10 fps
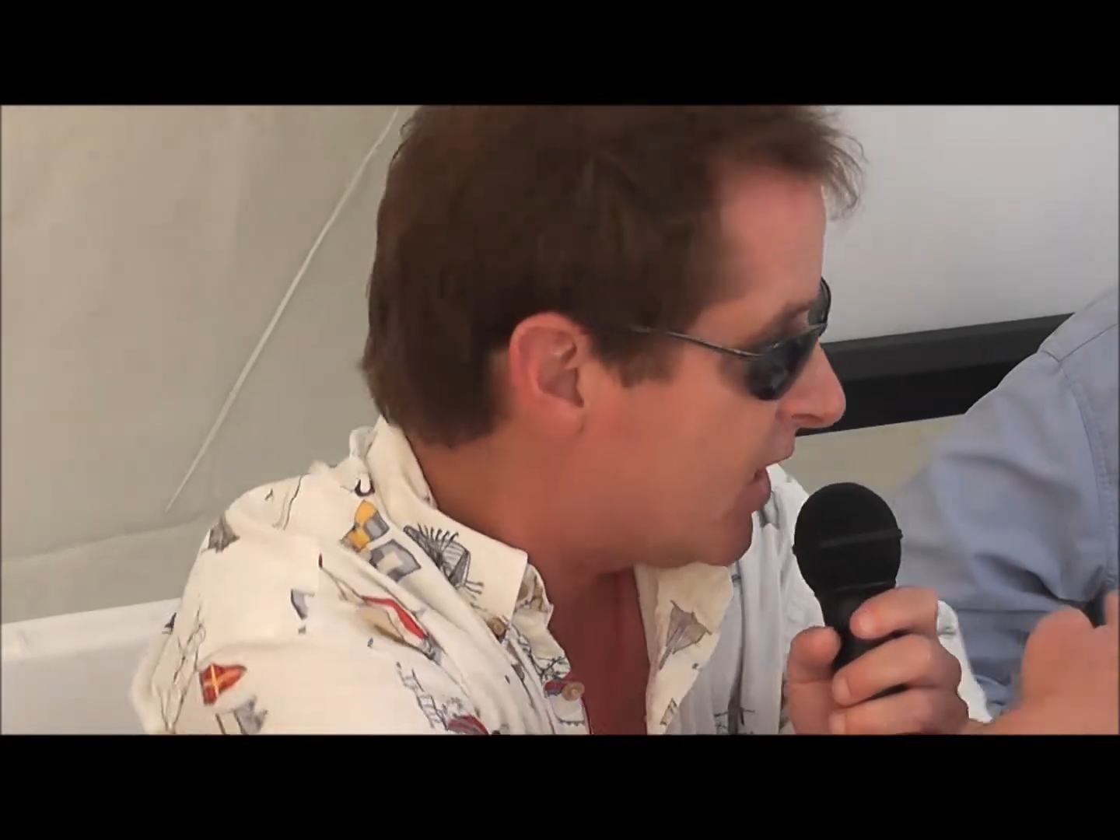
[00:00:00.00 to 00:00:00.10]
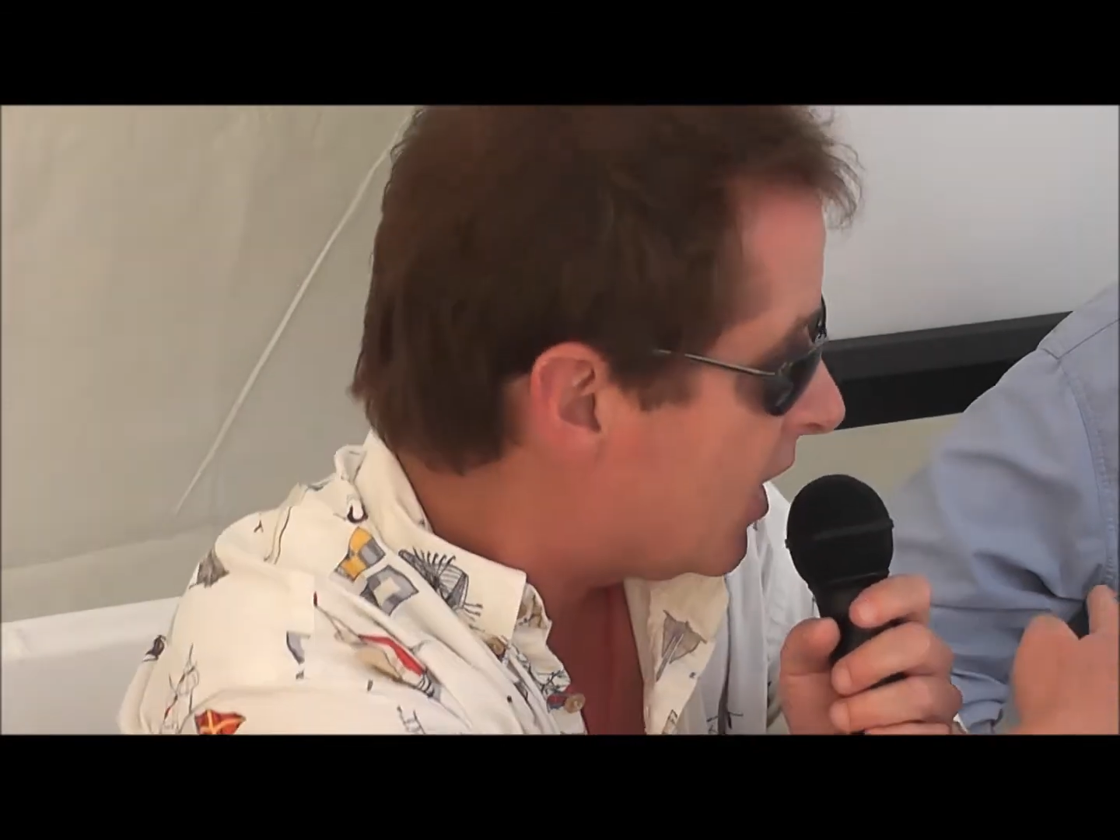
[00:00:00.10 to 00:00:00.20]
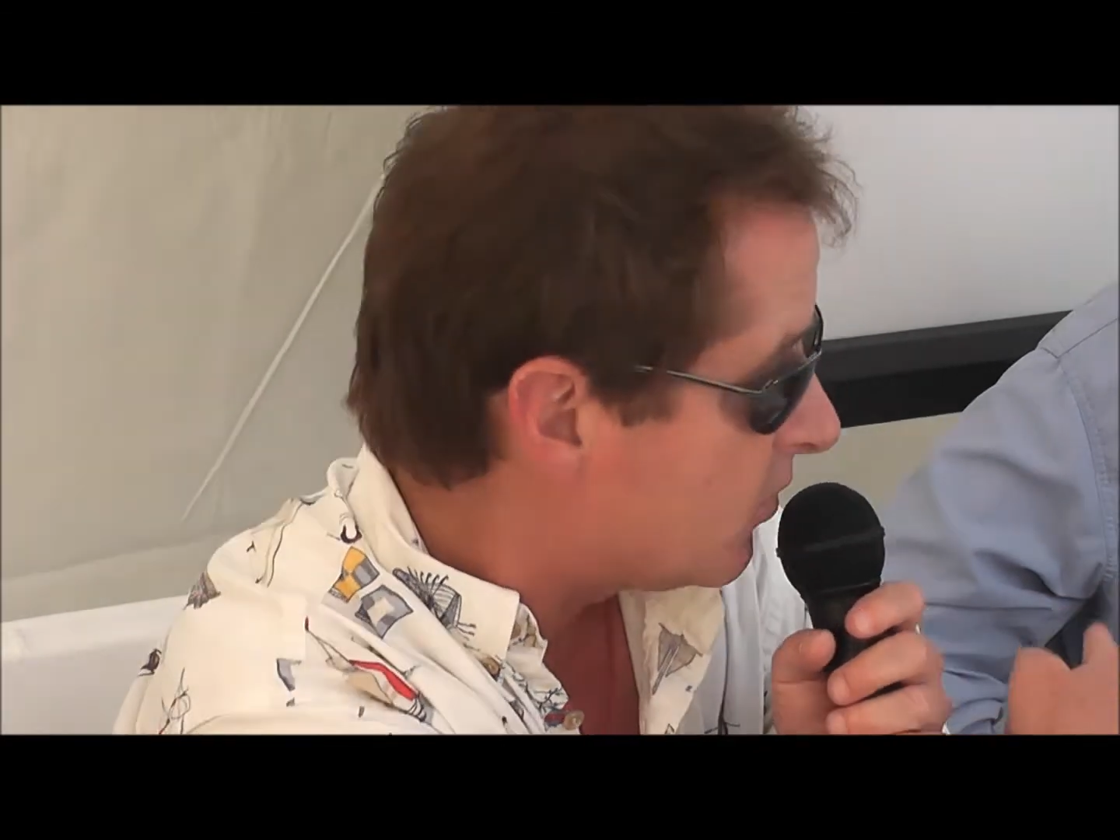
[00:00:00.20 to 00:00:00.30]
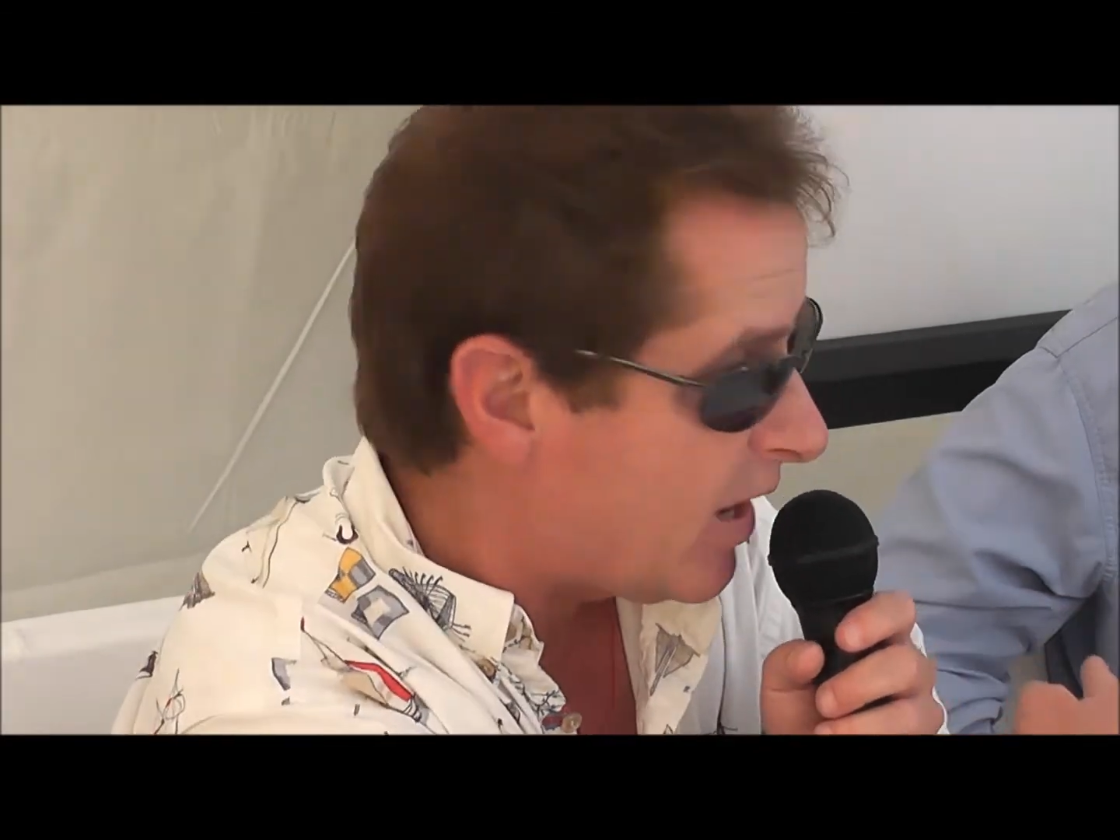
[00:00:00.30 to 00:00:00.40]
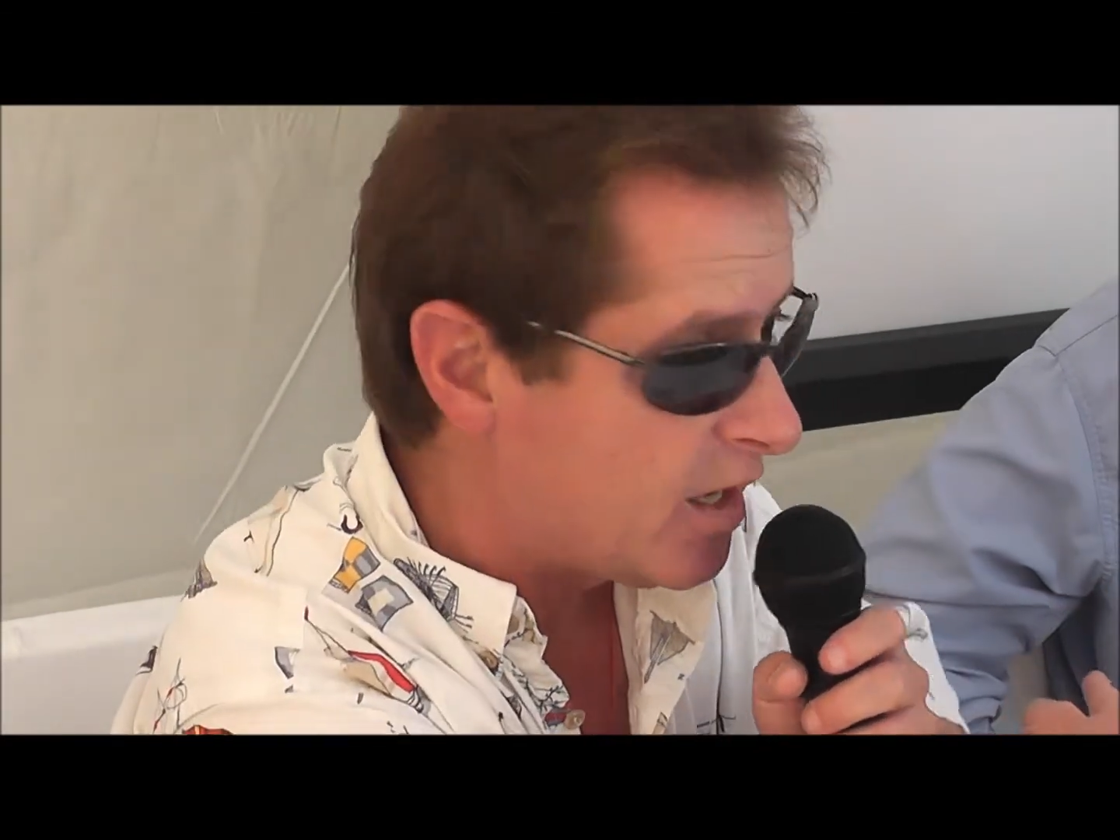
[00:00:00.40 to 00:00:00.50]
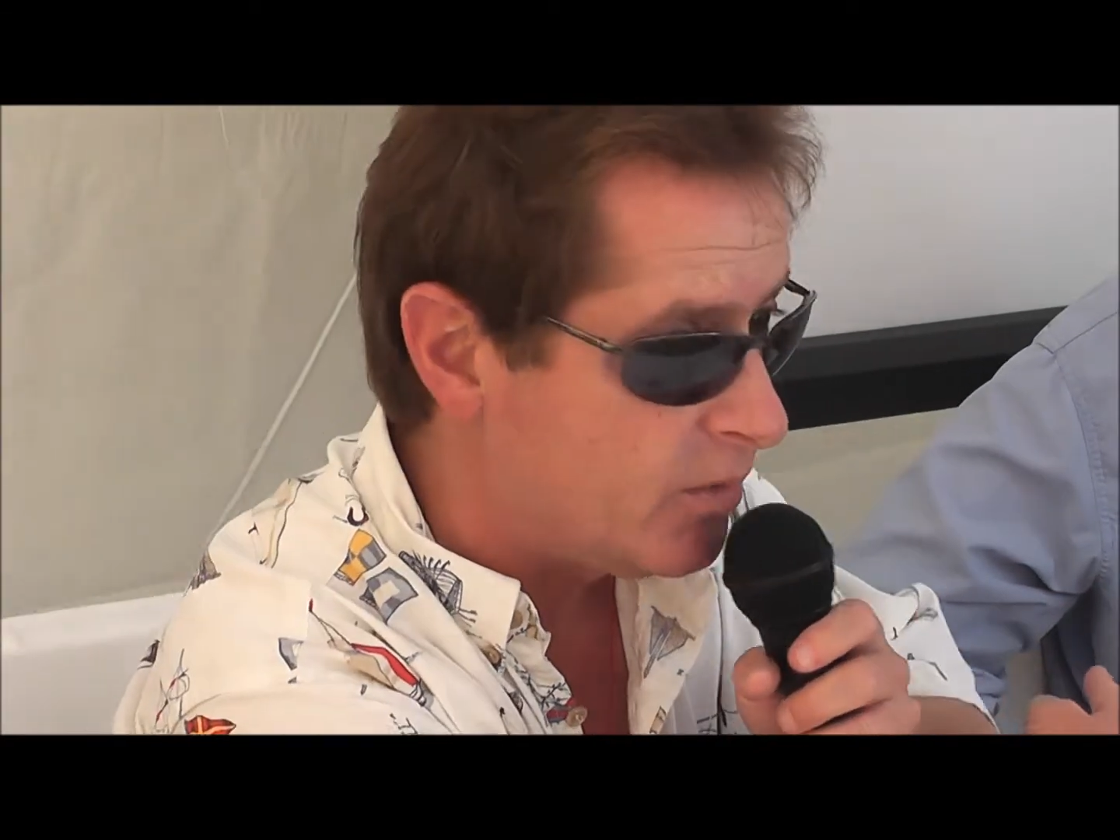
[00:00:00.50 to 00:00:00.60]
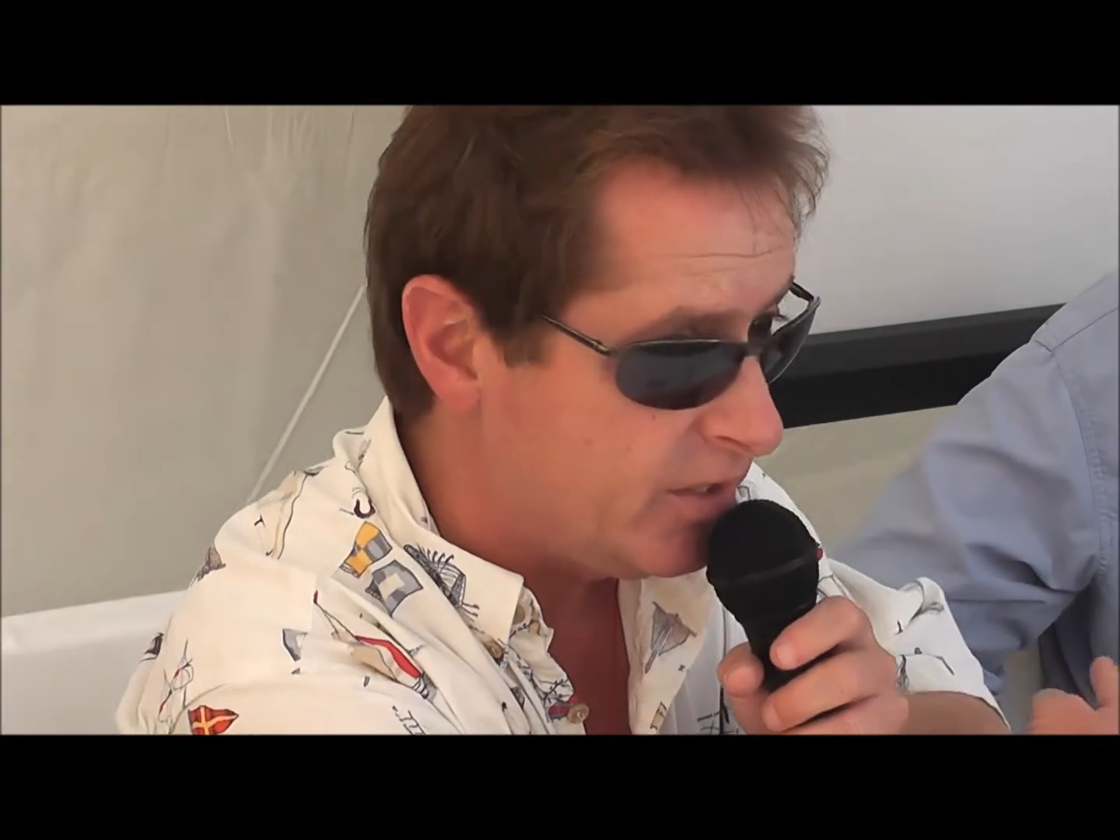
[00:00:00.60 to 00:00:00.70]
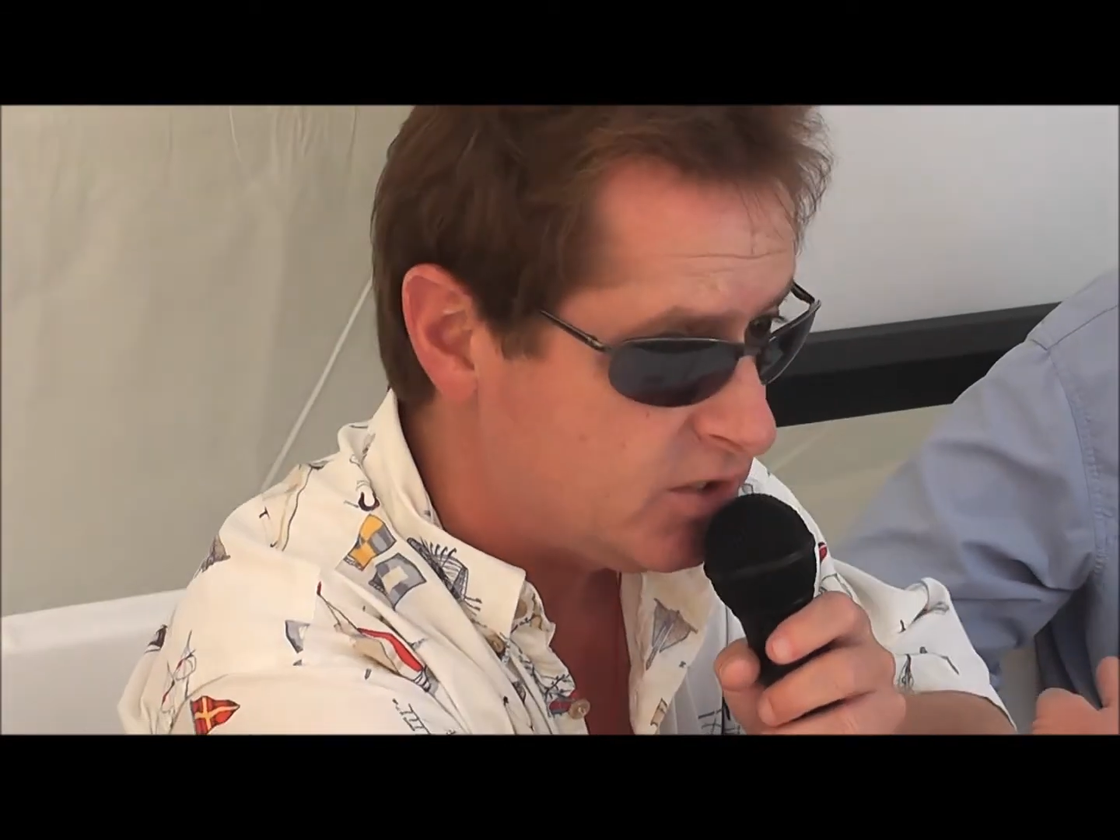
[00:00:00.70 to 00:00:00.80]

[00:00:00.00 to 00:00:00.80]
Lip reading: Colorado,